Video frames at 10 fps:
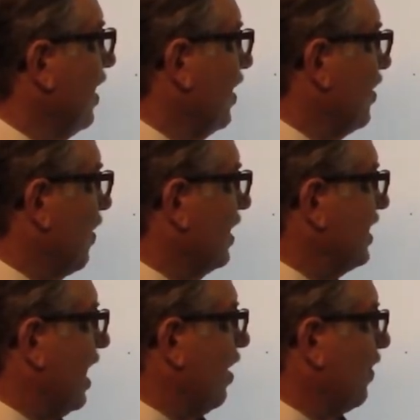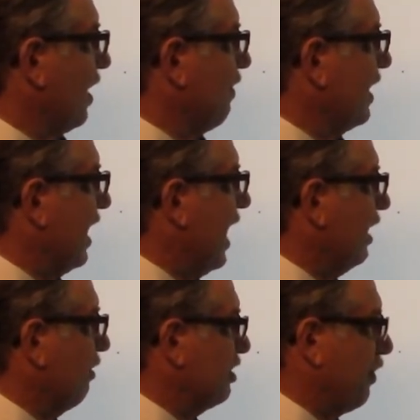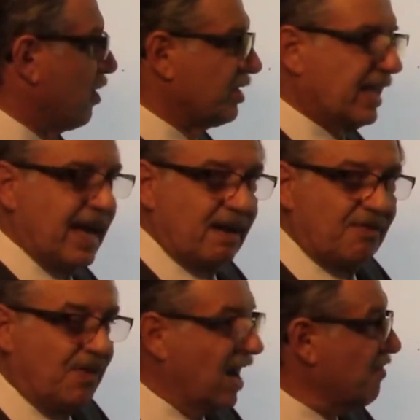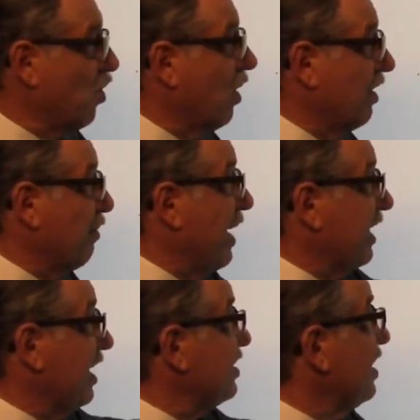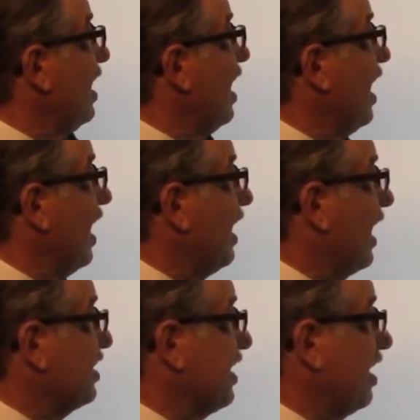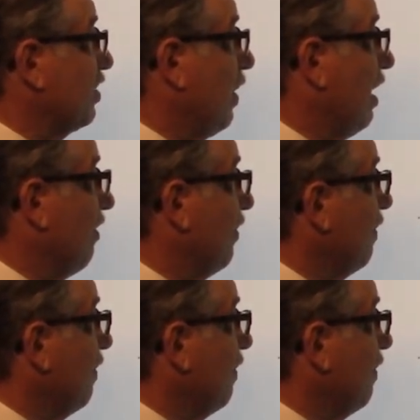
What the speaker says: Notice how the redactor supposedly added 5 more to make this a nice set of 12.